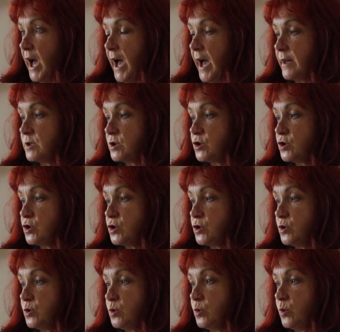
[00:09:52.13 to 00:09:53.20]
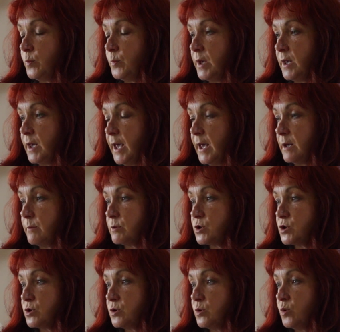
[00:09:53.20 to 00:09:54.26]
and to be able
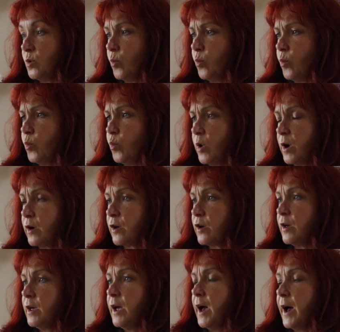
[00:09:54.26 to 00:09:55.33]
to work